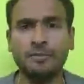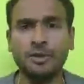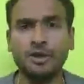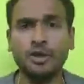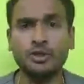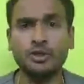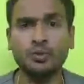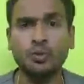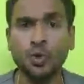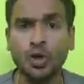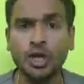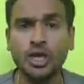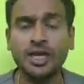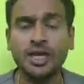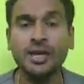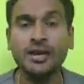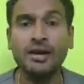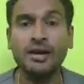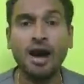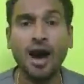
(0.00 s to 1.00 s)
because
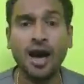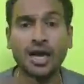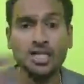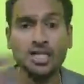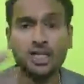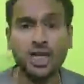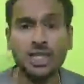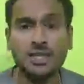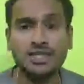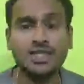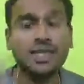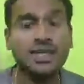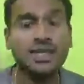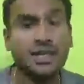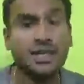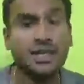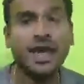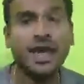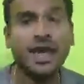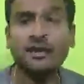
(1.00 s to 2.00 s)
we are
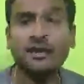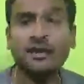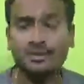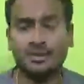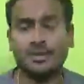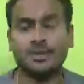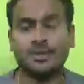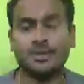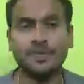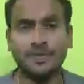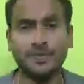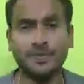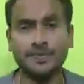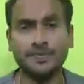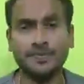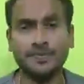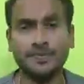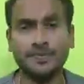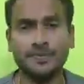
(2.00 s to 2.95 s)
changing lives.